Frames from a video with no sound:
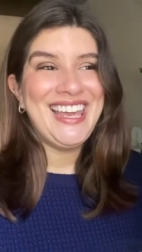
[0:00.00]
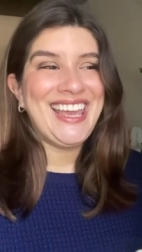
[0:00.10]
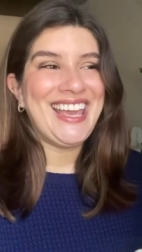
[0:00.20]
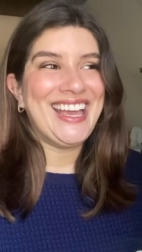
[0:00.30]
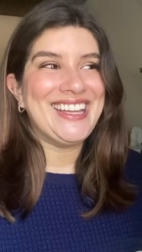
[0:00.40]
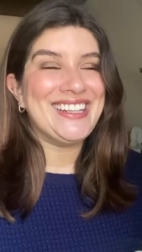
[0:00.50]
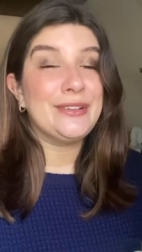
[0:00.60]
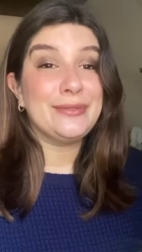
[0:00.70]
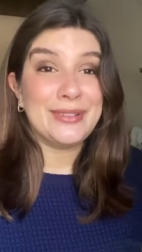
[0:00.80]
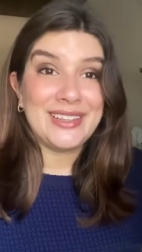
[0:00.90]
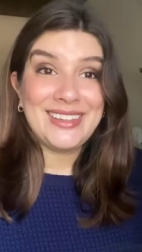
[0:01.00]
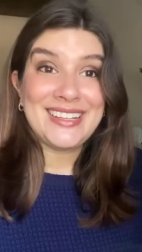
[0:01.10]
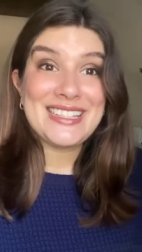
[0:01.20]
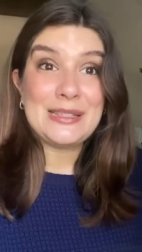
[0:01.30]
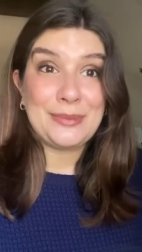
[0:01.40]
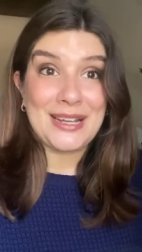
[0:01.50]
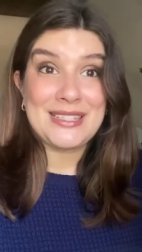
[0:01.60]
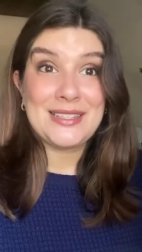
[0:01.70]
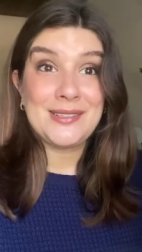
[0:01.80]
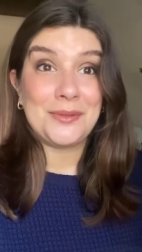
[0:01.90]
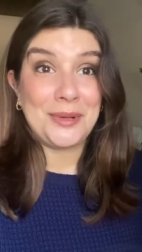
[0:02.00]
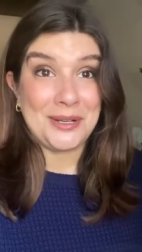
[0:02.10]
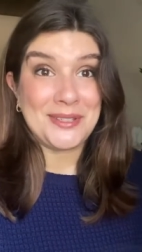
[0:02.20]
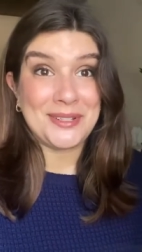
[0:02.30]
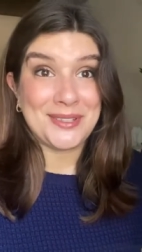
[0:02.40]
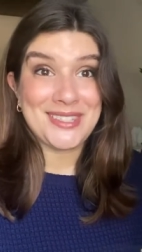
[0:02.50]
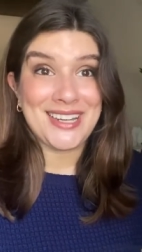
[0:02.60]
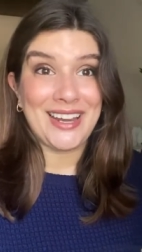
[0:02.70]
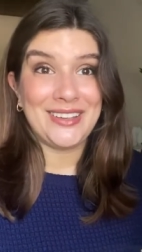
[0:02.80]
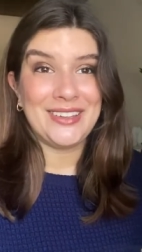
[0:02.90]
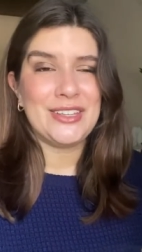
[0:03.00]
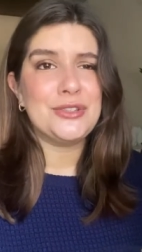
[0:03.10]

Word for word: and it really expresses your personal style in